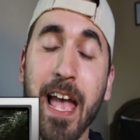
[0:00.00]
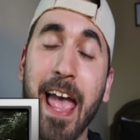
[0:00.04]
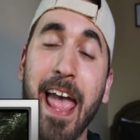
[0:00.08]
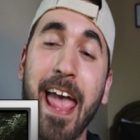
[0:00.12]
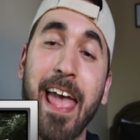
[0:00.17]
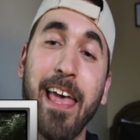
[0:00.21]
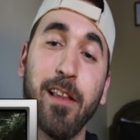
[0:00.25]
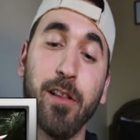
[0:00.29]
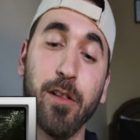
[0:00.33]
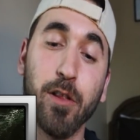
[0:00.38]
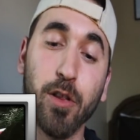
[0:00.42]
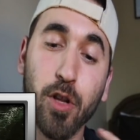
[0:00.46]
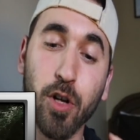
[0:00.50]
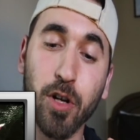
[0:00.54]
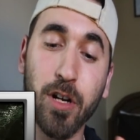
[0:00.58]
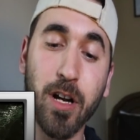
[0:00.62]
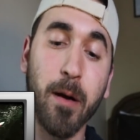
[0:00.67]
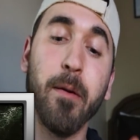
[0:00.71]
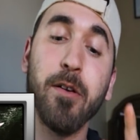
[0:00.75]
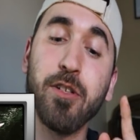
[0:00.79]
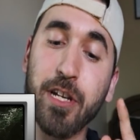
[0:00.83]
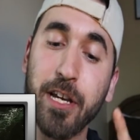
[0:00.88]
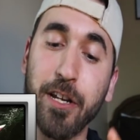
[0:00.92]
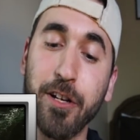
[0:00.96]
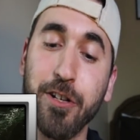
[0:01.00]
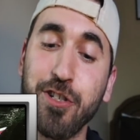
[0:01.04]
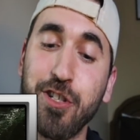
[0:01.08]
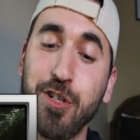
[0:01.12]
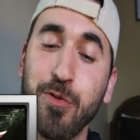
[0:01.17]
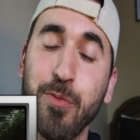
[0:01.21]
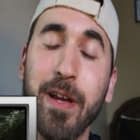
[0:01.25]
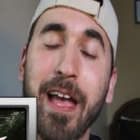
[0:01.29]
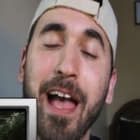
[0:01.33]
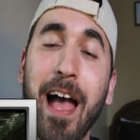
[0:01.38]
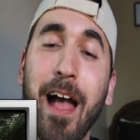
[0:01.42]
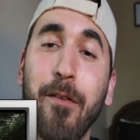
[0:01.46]
and look how much energy
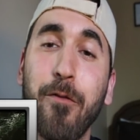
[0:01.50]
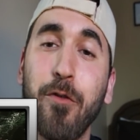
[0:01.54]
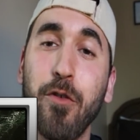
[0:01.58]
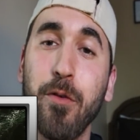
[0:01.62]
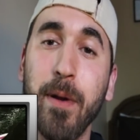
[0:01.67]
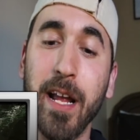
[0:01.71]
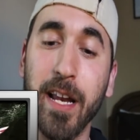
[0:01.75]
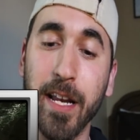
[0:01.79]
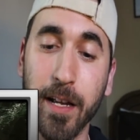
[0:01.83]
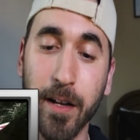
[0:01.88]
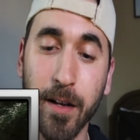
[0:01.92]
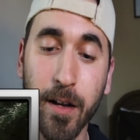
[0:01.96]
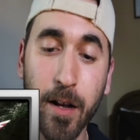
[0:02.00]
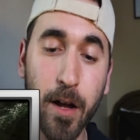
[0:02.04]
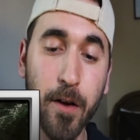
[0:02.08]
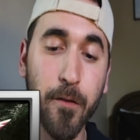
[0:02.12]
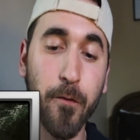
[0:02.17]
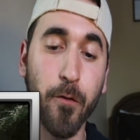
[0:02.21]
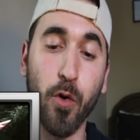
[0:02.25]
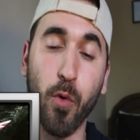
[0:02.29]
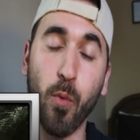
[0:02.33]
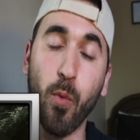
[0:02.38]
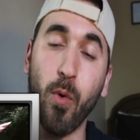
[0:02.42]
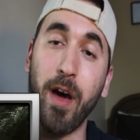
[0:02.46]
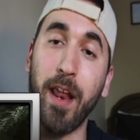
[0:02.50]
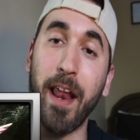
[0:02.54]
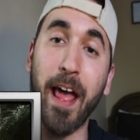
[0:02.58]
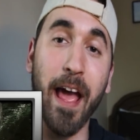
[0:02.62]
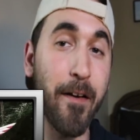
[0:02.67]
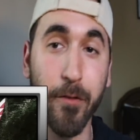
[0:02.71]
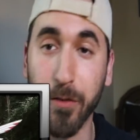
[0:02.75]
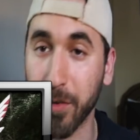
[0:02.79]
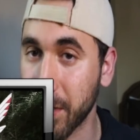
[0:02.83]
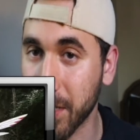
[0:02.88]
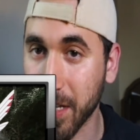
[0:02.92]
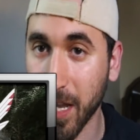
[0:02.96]
we have remaining for
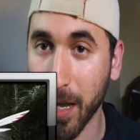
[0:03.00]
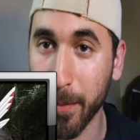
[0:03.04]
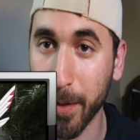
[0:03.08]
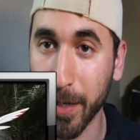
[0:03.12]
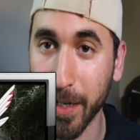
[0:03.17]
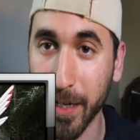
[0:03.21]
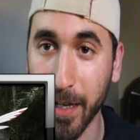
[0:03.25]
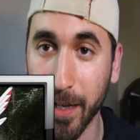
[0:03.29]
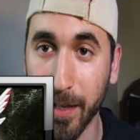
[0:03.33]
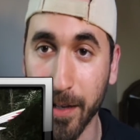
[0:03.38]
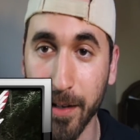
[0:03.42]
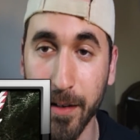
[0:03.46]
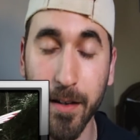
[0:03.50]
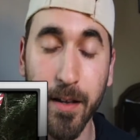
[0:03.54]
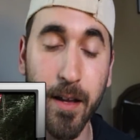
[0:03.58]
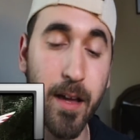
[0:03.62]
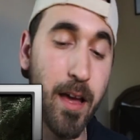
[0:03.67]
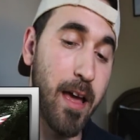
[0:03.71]
whatever is coming in.